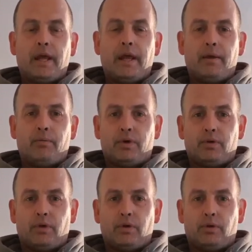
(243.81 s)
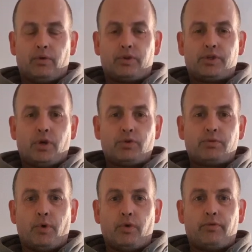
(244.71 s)
It will look so
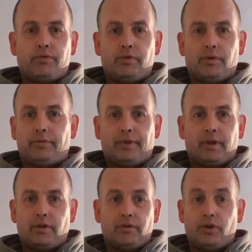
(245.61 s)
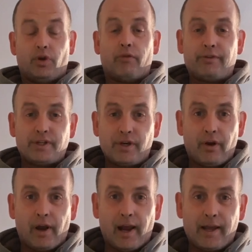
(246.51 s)
smooth, you'll think you're not fishing
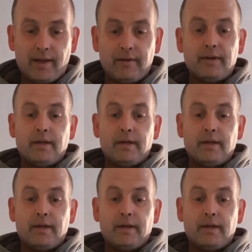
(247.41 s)
on a lake.